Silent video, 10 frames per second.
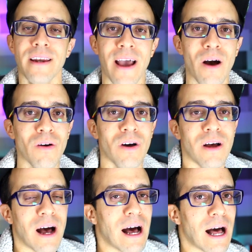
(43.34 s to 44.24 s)
Now,
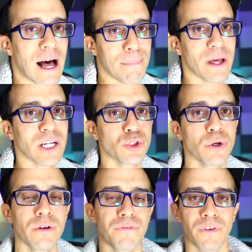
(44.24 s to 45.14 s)
I'm not
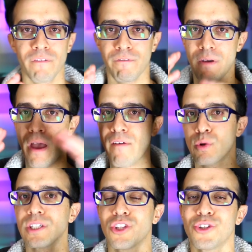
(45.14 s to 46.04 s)
sure if
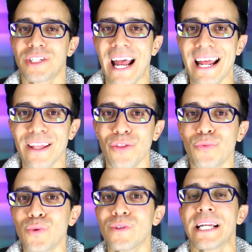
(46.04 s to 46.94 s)
everyone's understanding the
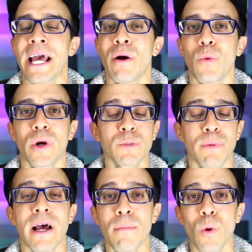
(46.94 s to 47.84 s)
rules and how it works,
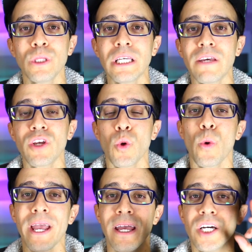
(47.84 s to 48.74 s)
but I'm only giving
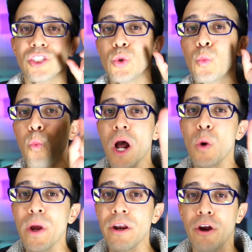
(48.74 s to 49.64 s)
away to
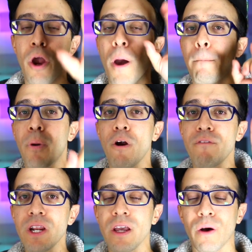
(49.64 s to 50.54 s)
one winner per
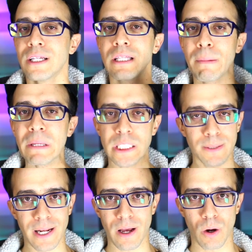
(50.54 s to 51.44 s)
video. Let me
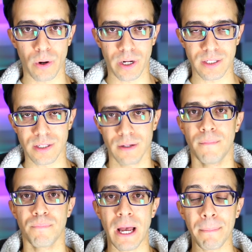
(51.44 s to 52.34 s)
explain how it works.
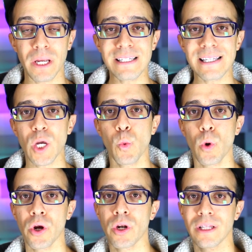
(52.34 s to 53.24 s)
I'm gonna say a
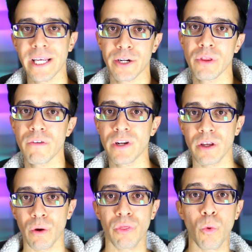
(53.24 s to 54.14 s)
word later in the
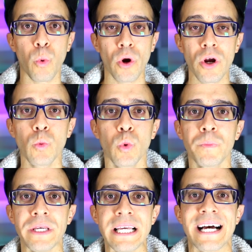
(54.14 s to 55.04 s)
video. The word will be